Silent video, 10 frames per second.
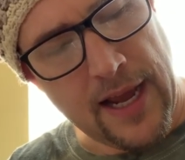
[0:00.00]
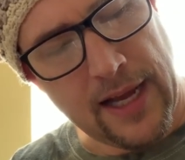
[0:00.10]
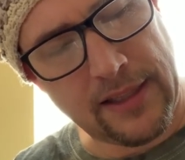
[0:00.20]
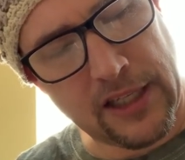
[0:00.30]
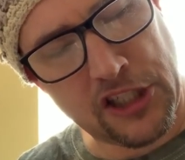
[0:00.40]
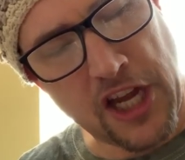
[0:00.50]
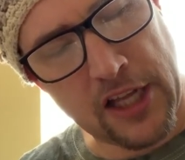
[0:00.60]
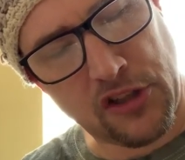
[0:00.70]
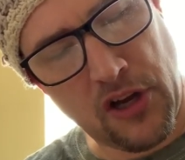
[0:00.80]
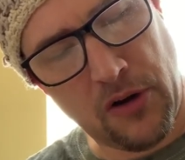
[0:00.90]
at the
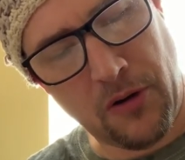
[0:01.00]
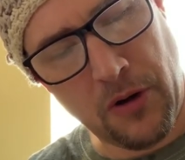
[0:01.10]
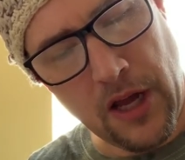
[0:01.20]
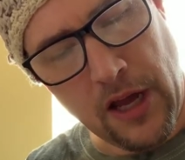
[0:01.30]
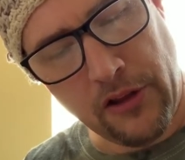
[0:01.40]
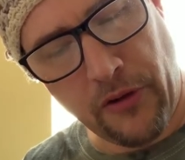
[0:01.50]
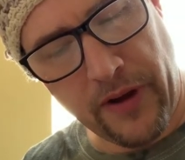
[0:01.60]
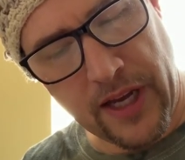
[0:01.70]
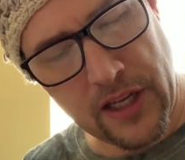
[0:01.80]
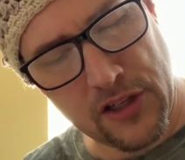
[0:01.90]
chateau
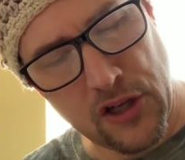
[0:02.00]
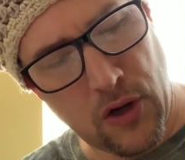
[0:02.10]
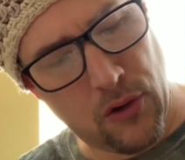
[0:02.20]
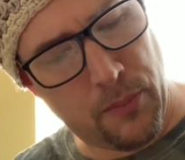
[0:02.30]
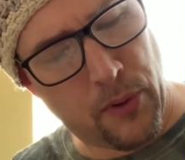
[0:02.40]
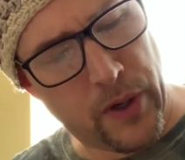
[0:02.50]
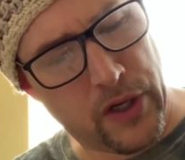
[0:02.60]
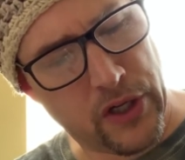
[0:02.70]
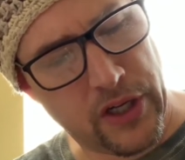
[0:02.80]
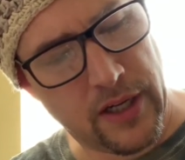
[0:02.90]
during his whole
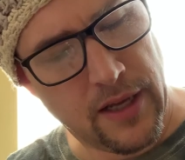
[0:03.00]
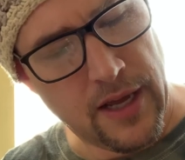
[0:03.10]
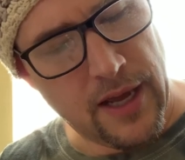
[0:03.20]
boyhood,